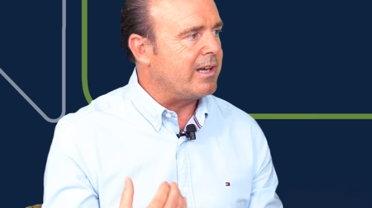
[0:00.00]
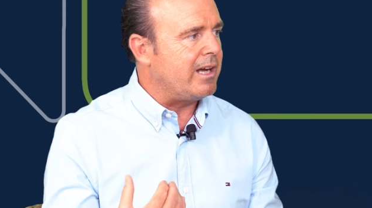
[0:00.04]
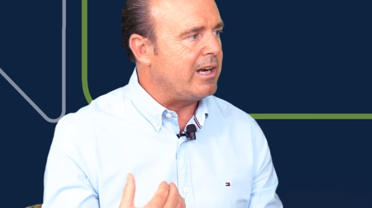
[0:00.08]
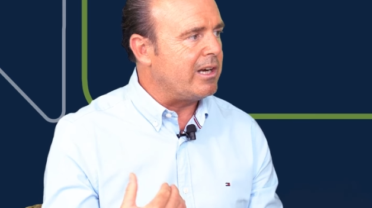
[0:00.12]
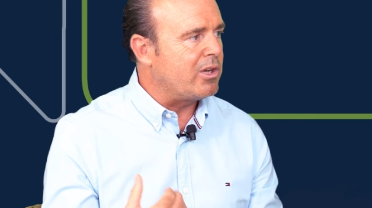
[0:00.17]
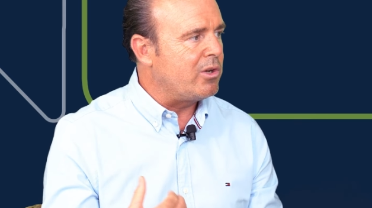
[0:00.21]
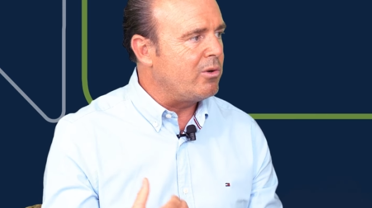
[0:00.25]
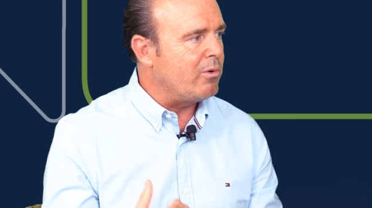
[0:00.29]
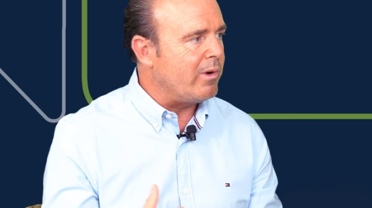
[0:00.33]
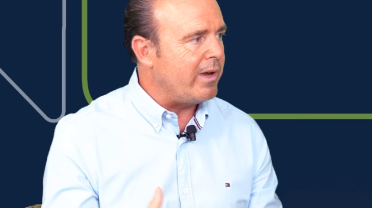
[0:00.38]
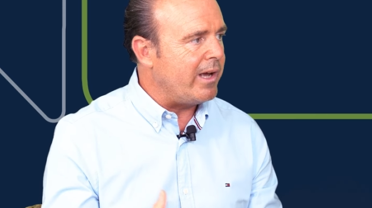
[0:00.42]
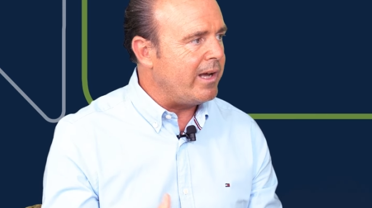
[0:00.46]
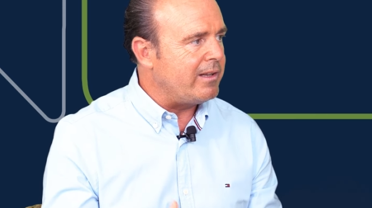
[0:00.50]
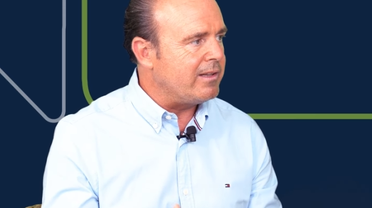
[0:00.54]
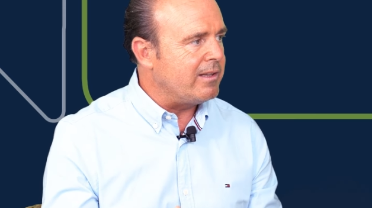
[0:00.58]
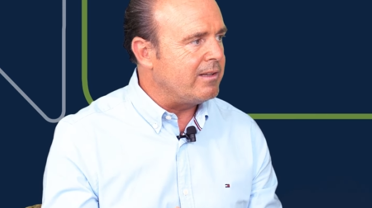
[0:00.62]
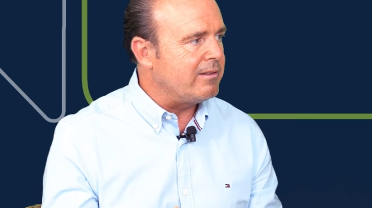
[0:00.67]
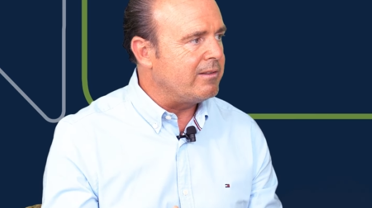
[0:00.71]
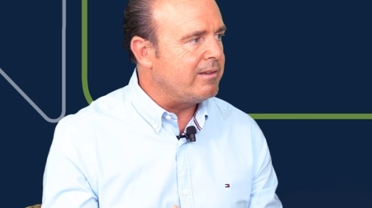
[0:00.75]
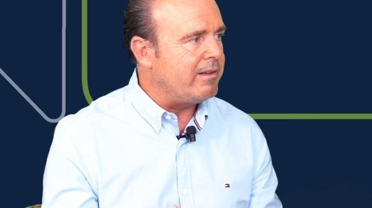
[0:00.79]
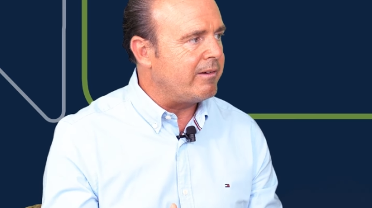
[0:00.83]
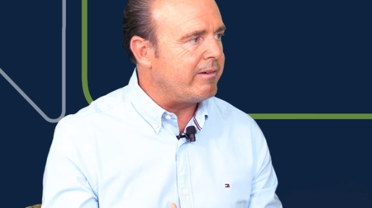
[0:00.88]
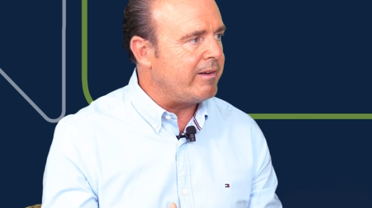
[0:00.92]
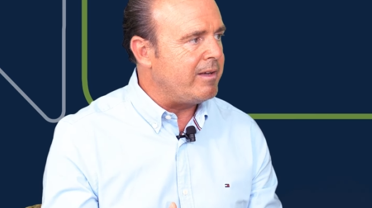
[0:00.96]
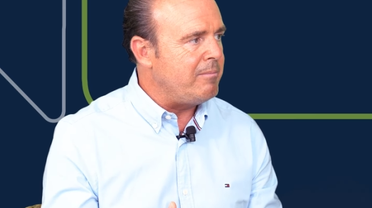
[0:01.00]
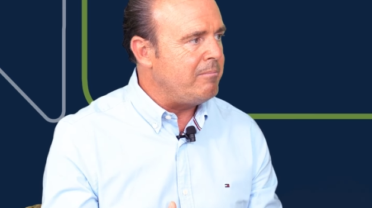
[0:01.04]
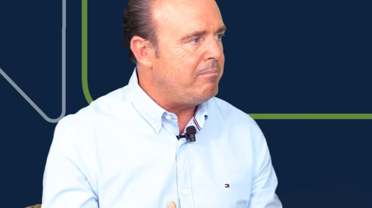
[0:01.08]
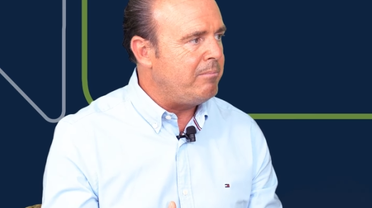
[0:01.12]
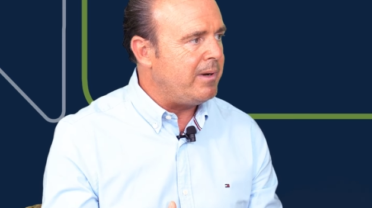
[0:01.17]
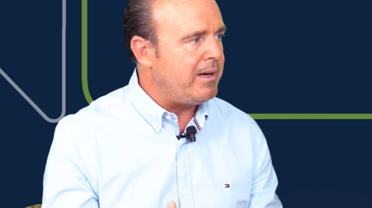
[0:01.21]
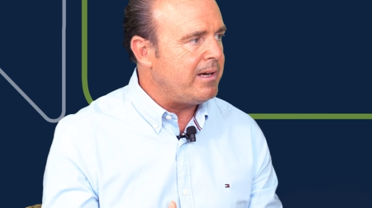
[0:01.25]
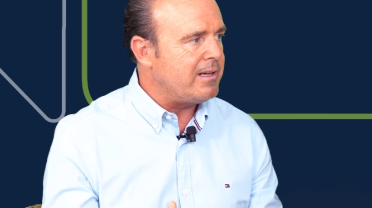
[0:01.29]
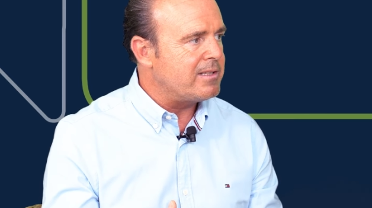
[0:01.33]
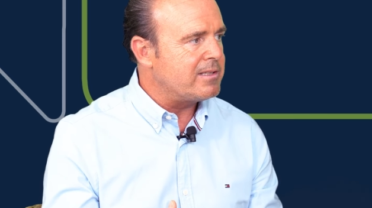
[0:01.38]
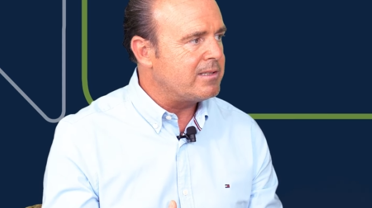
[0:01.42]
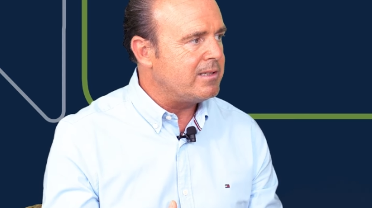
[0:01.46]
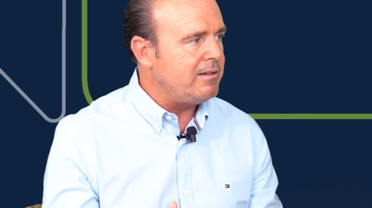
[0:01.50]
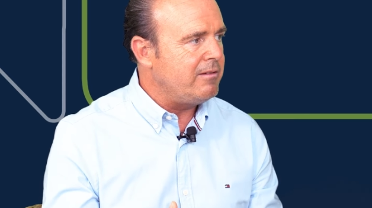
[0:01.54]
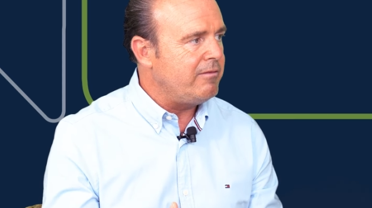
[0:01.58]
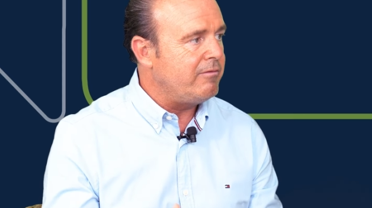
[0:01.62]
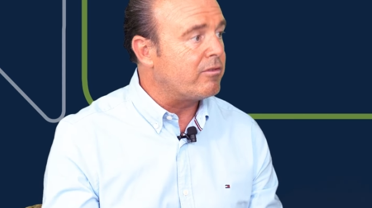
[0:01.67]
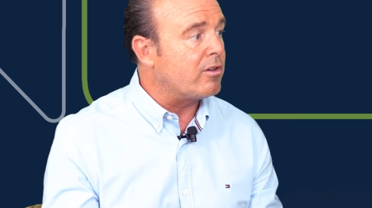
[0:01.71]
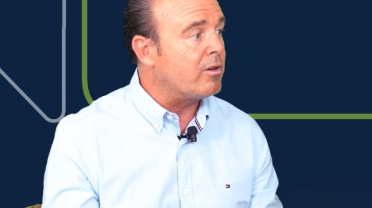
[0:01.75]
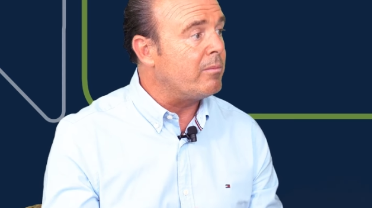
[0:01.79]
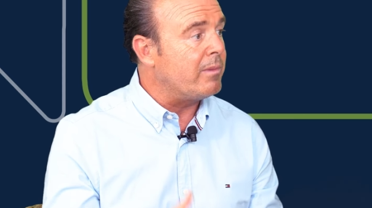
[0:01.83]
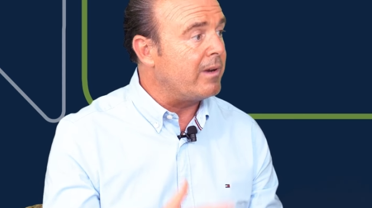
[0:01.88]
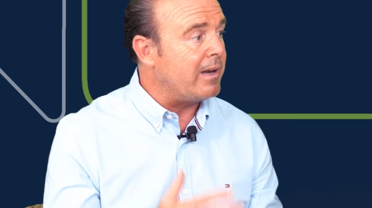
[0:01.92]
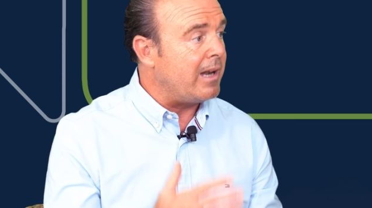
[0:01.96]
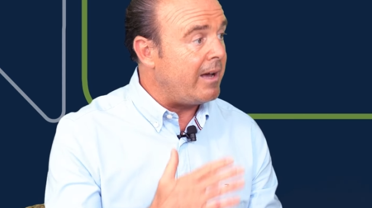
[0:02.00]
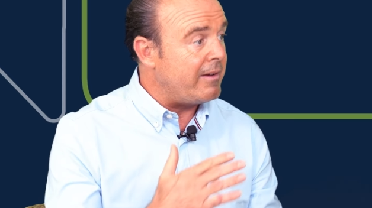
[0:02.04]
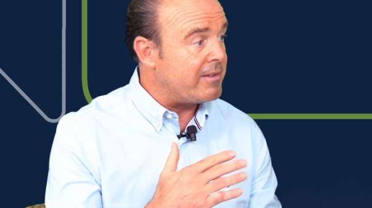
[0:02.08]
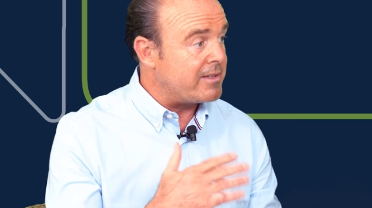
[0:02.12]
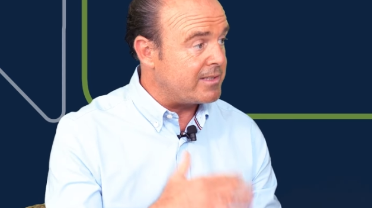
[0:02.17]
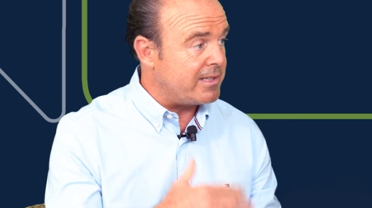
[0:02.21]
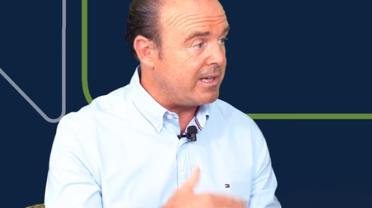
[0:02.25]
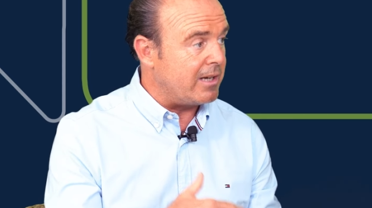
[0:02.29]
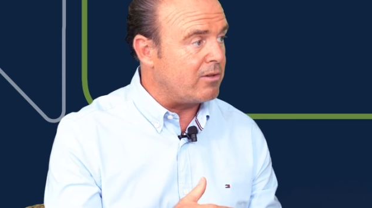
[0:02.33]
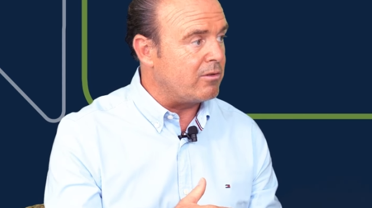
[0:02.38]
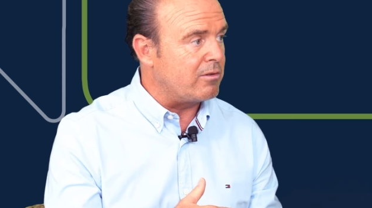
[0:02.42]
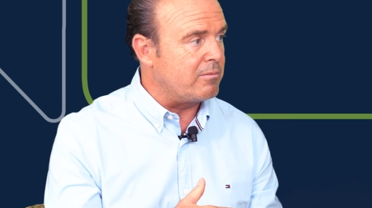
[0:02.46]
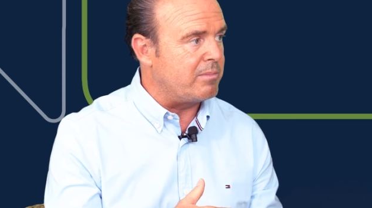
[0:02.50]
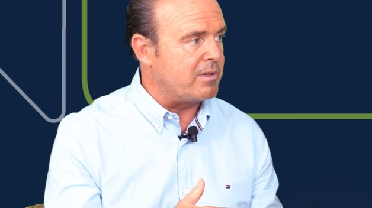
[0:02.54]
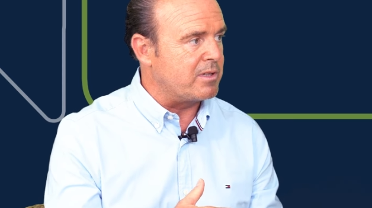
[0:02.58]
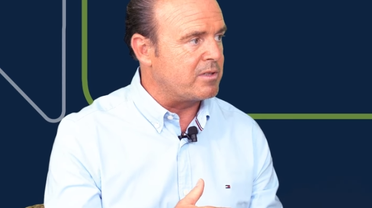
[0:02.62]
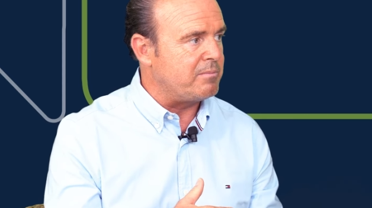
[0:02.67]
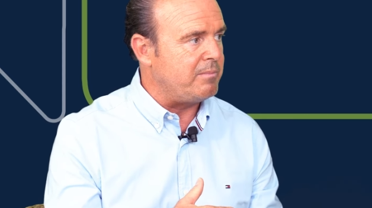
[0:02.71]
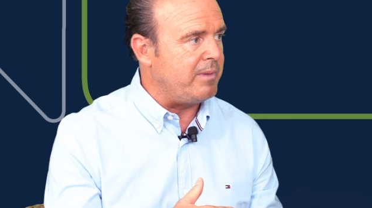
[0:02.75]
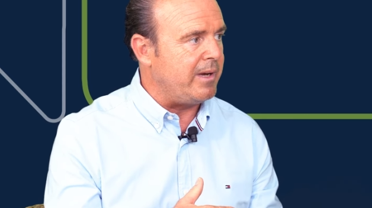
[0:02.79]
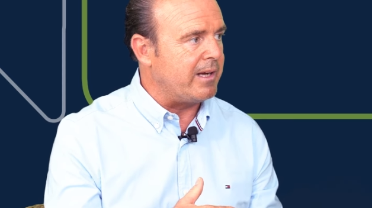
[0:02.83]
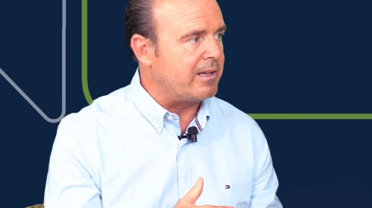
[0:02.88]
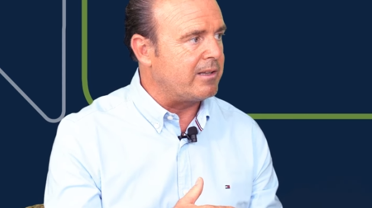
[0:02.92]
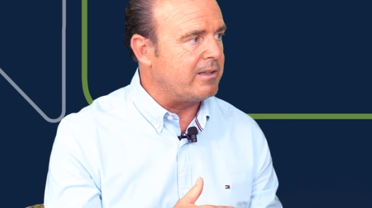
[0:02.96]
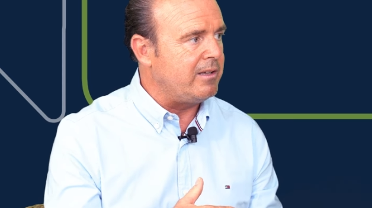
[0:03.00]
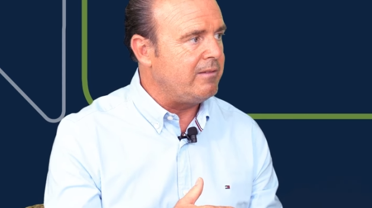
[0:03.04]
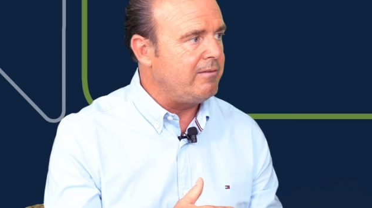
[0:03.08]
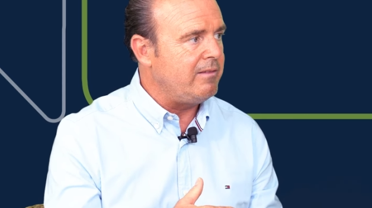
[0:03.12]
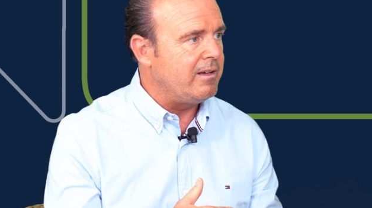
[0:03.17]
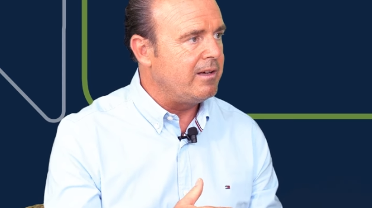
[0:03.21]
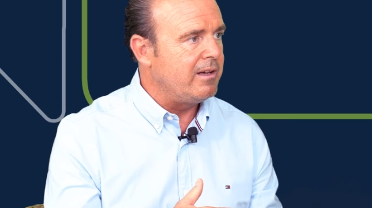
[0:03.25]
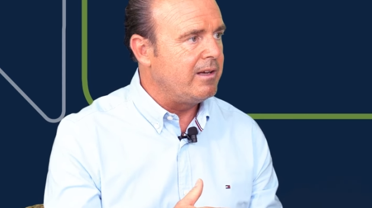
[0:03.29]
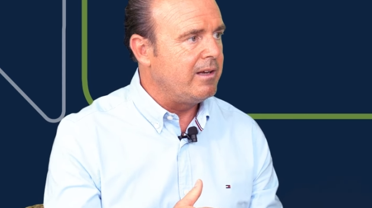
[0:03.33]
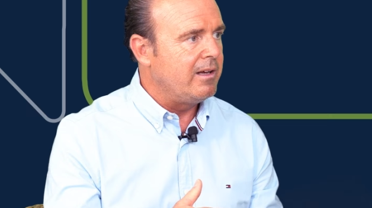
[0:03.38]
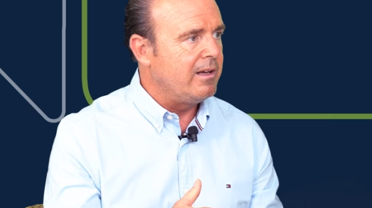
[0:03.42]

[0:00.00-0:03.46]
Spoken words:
calculating their impacts from a life cycle perspective,